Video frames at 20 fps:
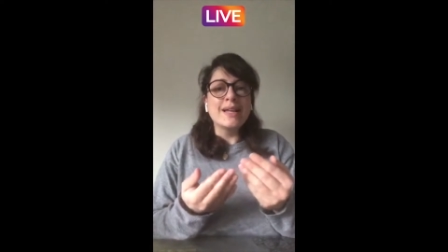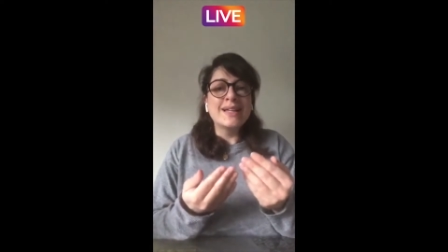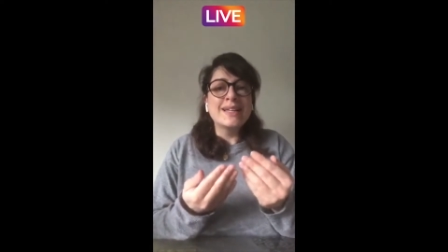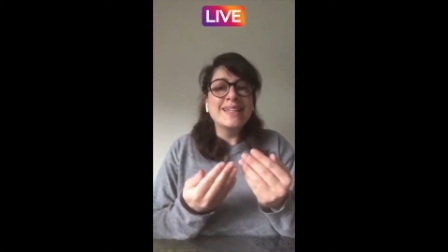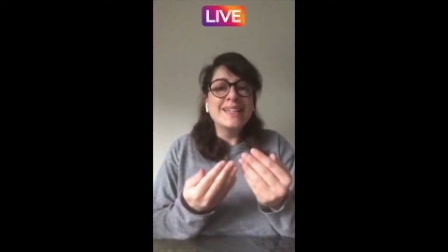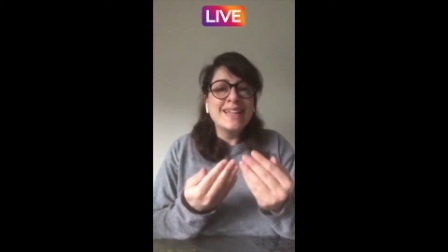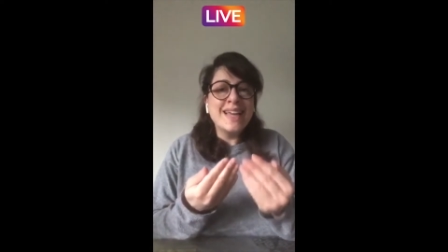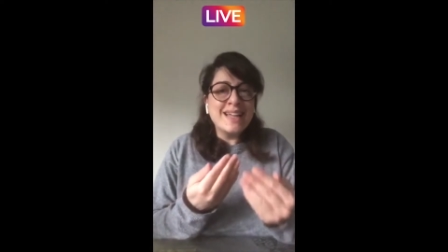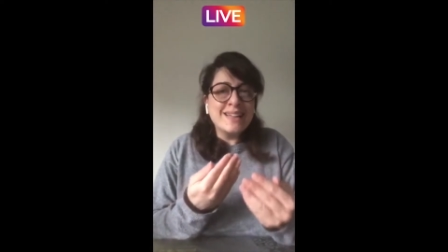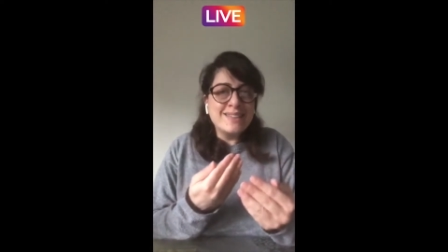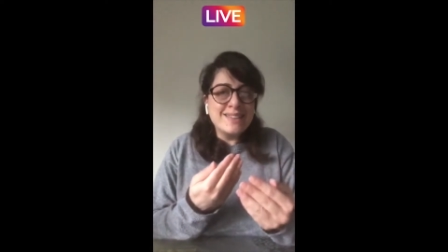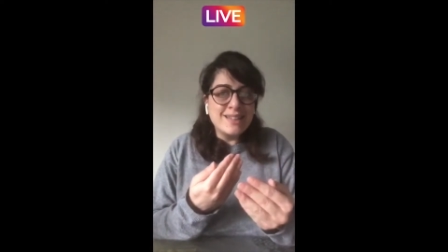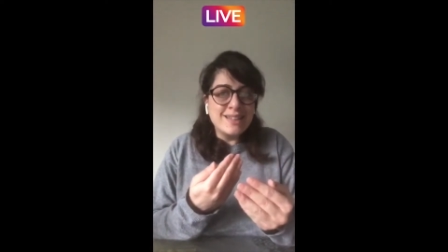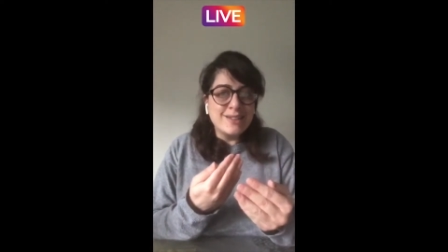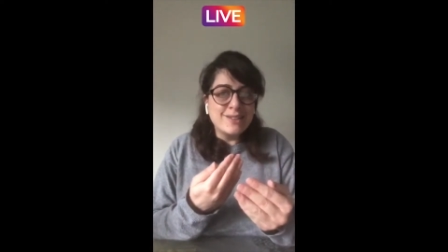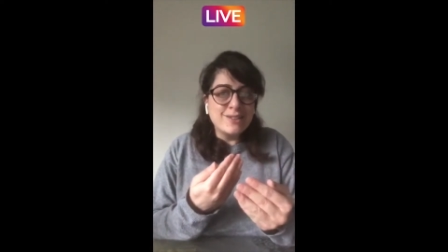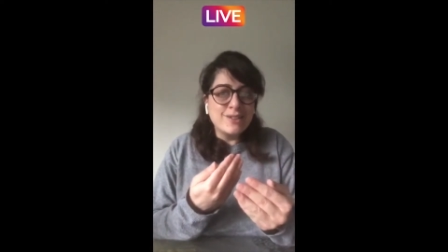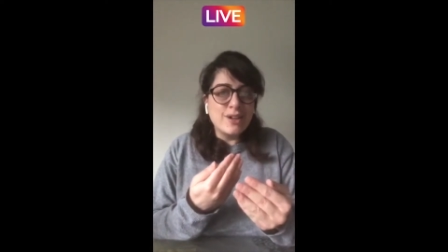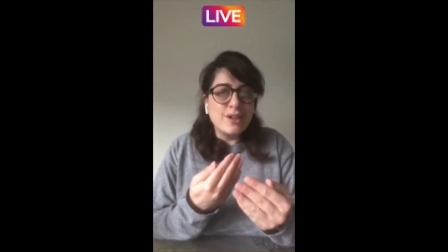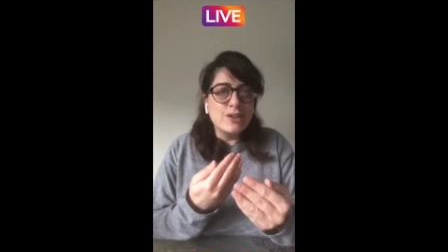get
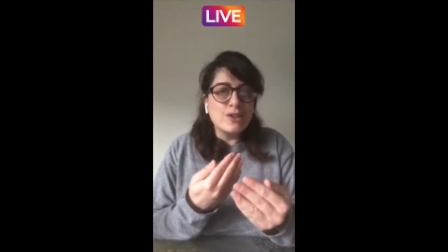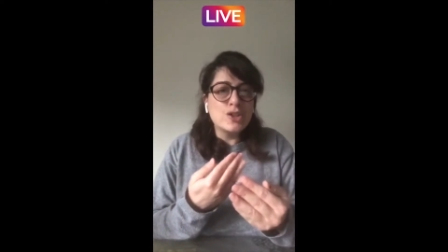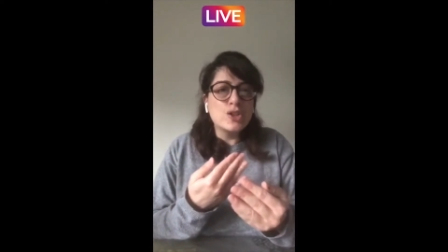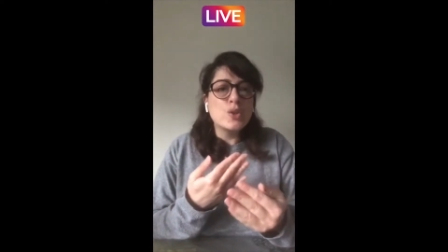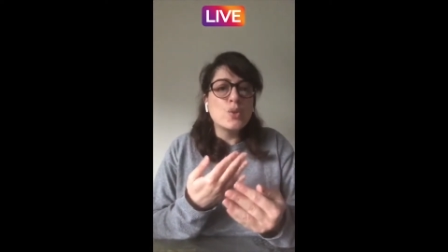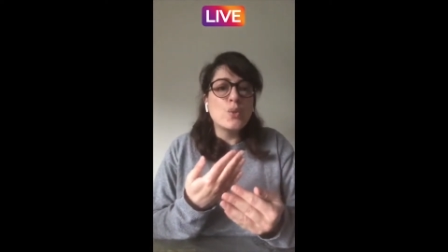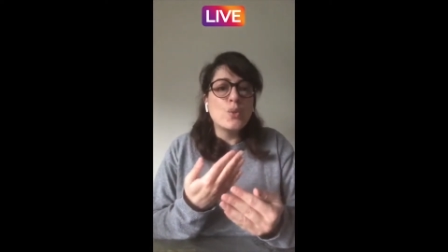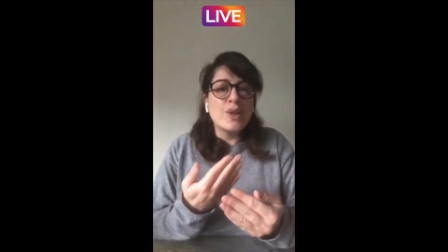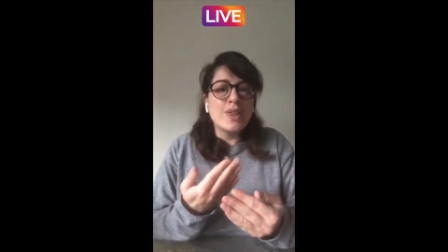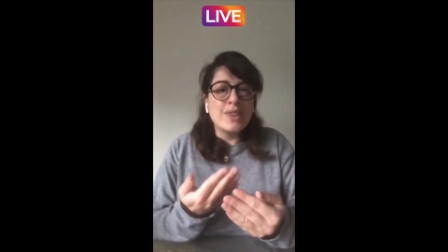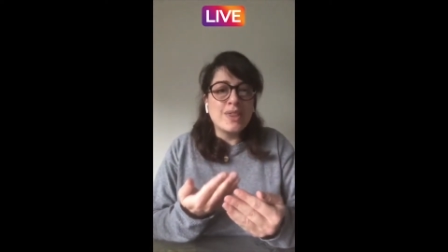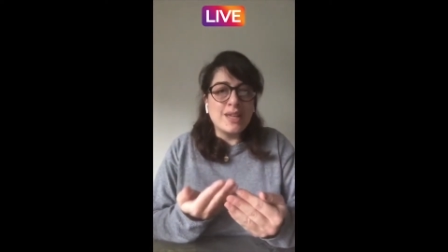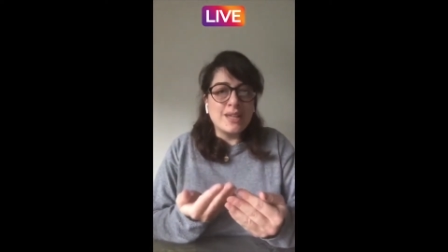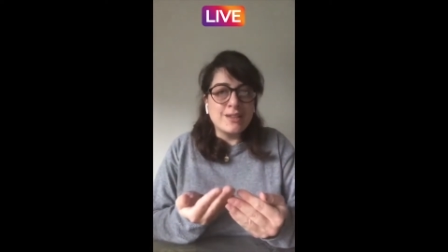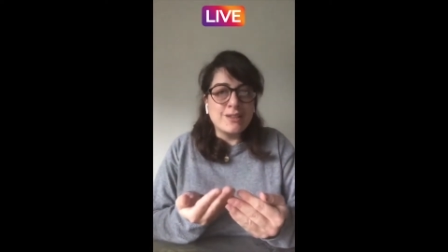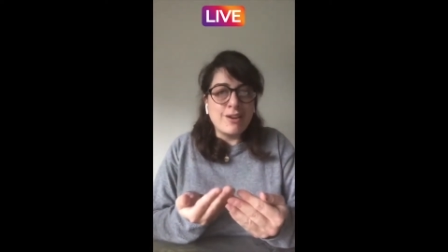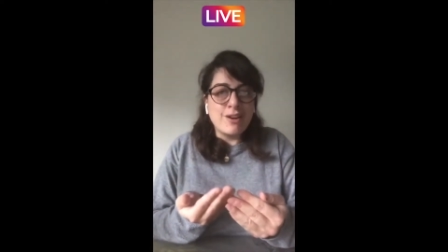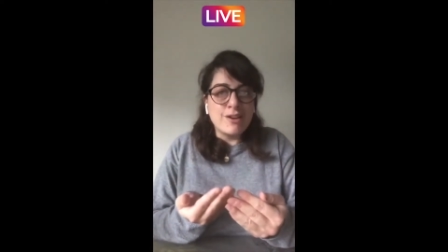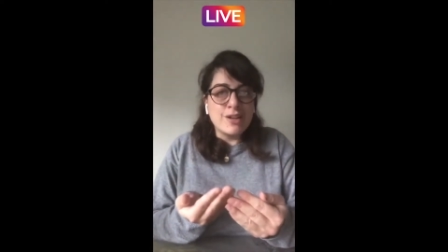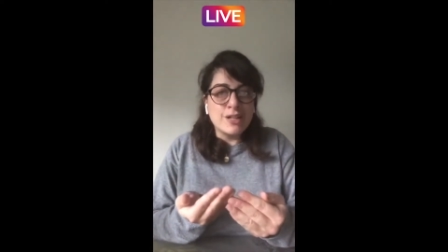in touch with that
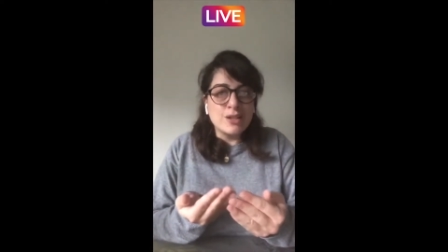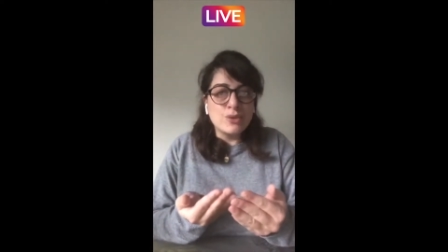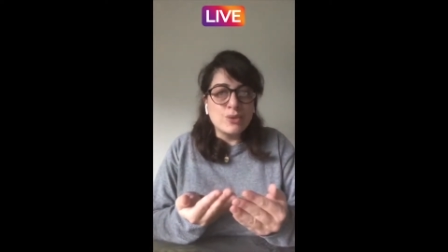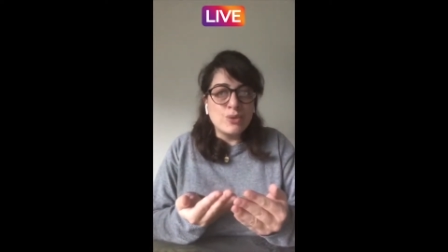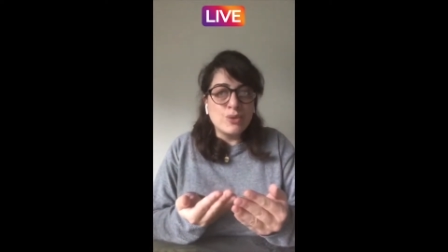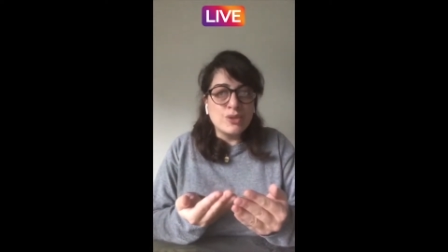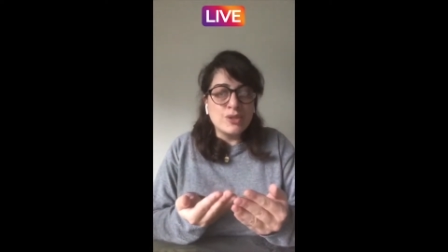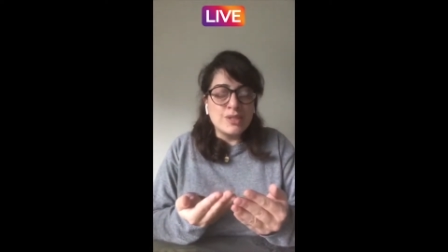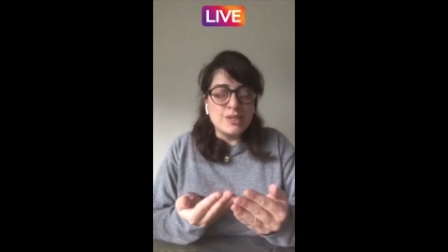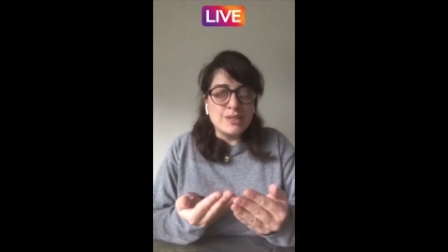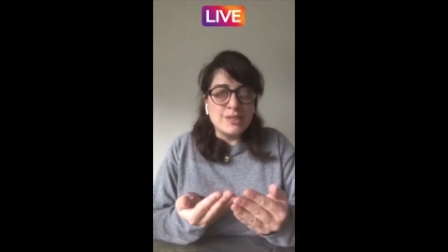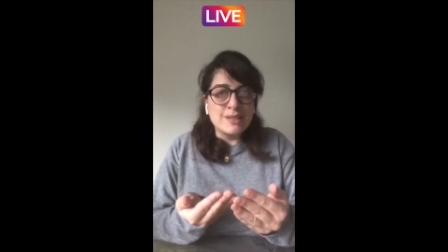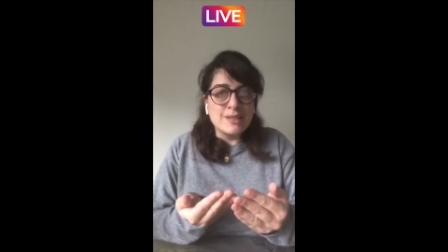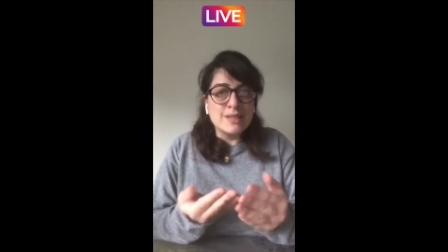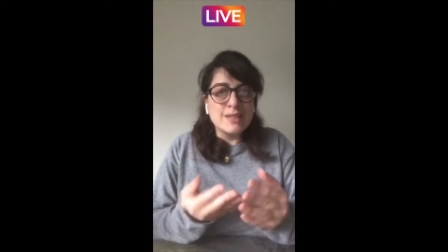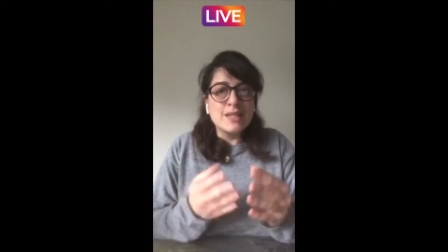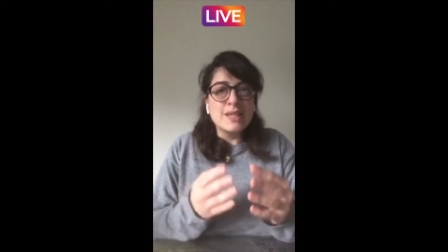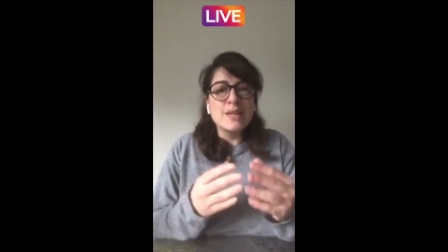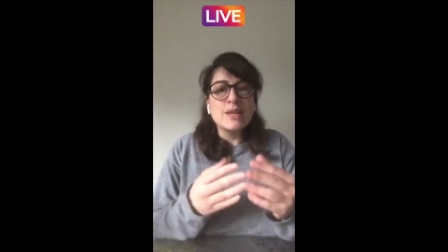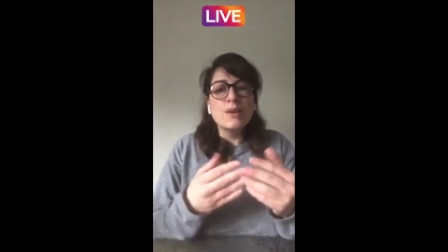target audience,
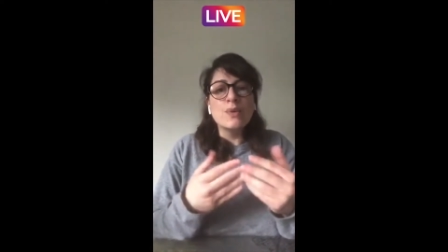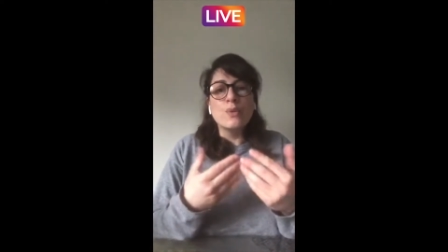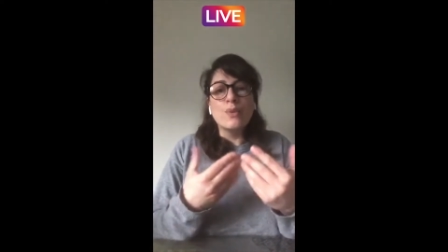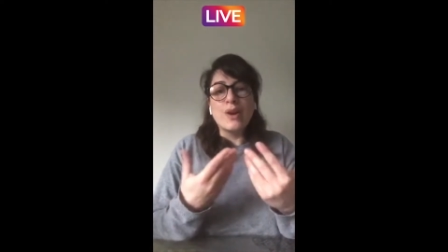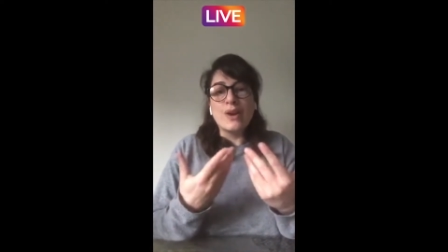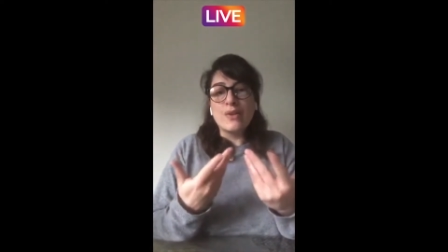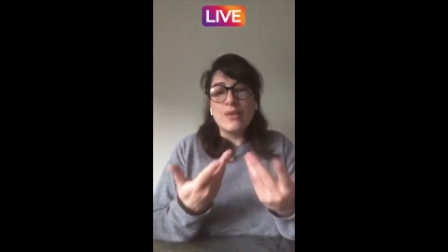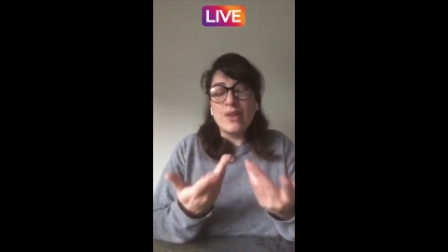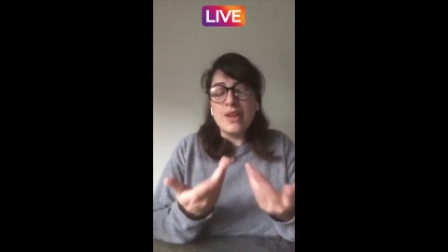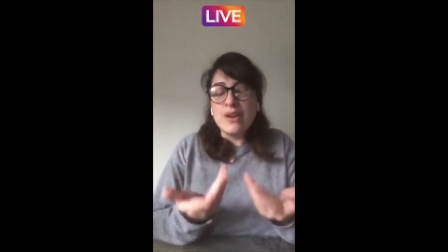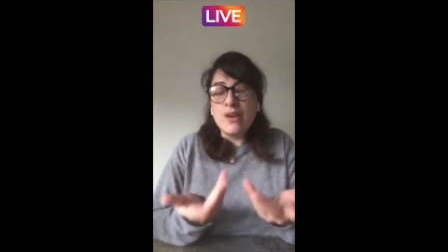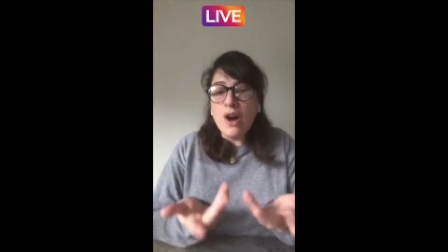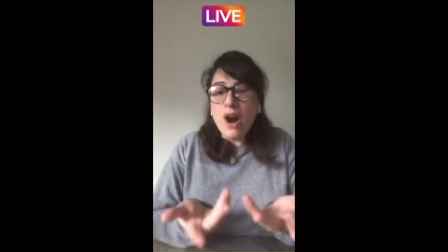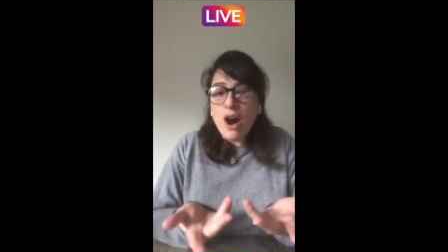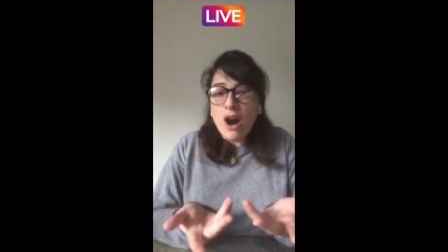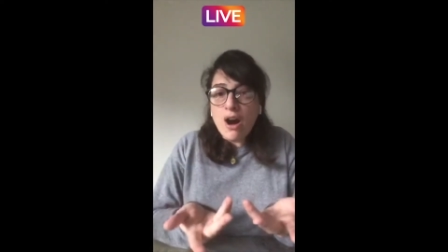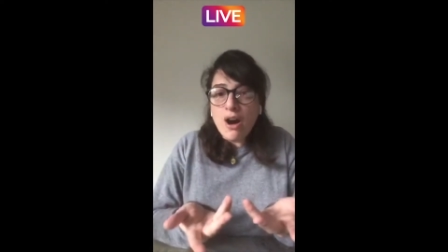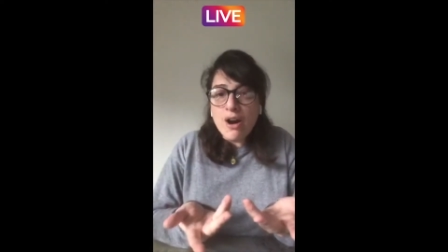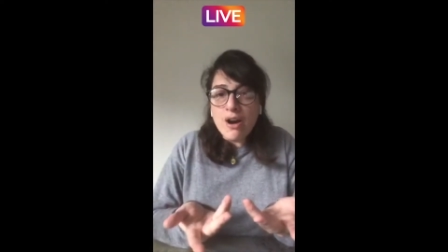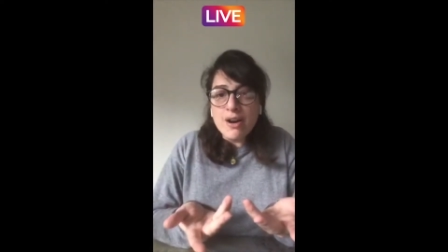where they
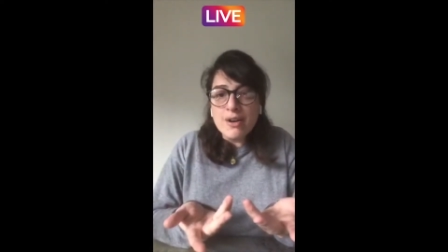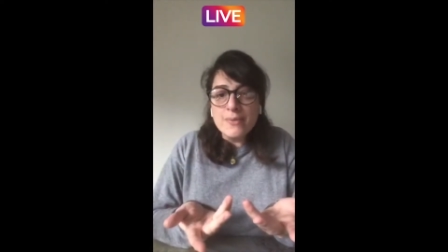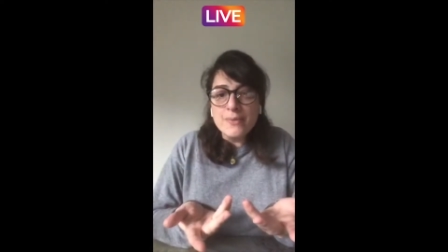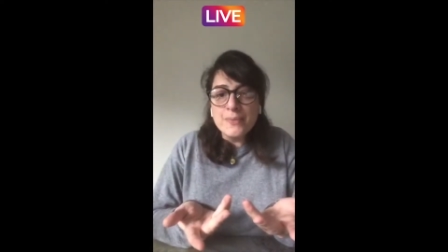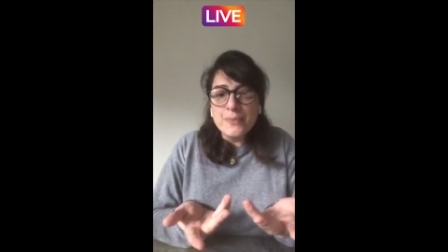are,